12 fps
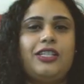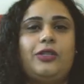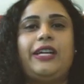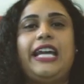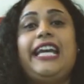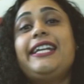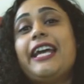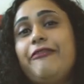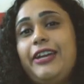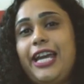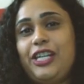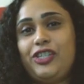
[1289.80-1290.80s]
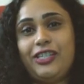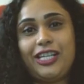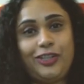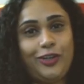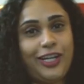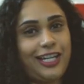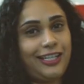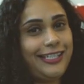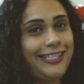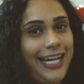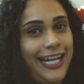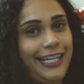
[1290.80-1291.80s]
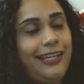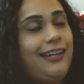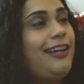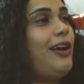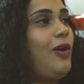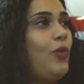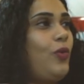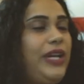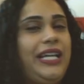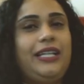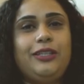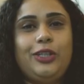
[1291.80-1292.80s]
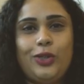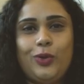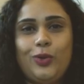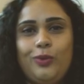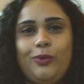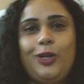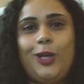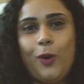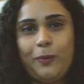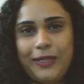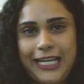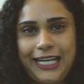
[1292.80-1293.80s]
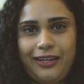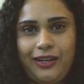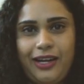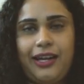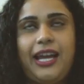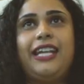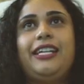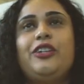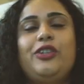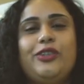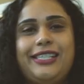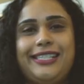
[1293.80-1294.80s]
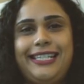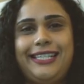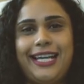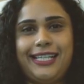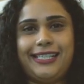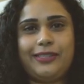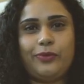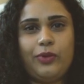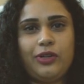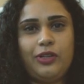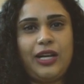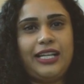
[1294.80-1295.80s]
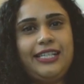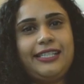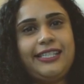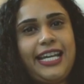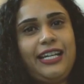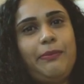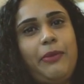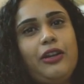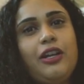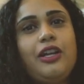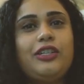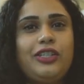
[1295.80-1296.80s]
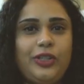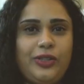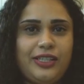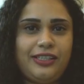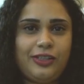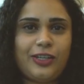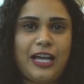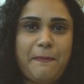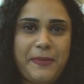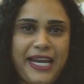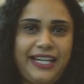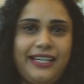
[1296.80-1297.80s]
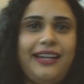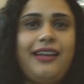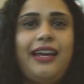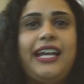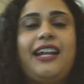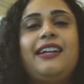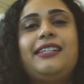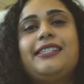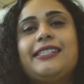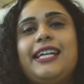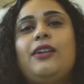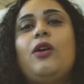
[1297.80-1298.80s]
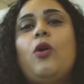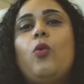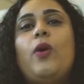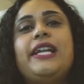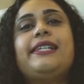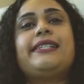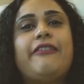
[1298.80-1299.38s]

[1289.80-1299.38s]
So in aviation, as you can understand, we do globally, and the university does to understand about students to come in and understand what is